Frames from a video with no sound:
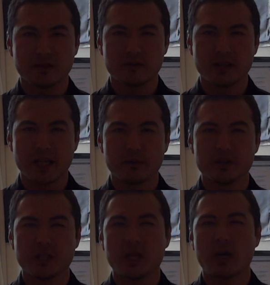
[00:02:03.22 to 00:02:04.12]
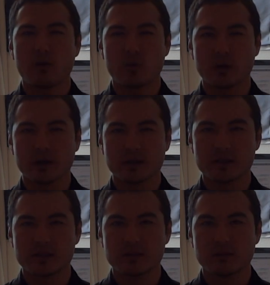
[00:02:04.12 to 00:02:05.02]
of the language, how it
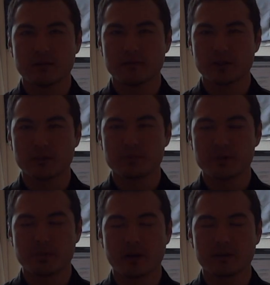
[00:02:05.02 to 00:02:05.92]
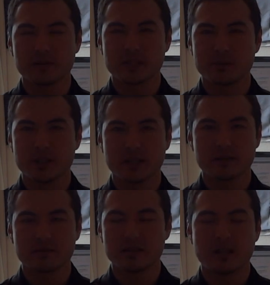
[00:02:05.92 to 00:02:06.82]
works, verbs, particle, subject,
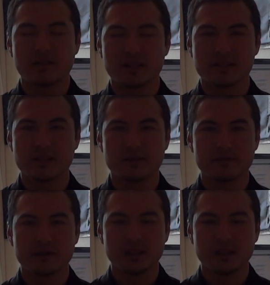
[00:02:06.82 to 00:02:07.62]
all that stuff.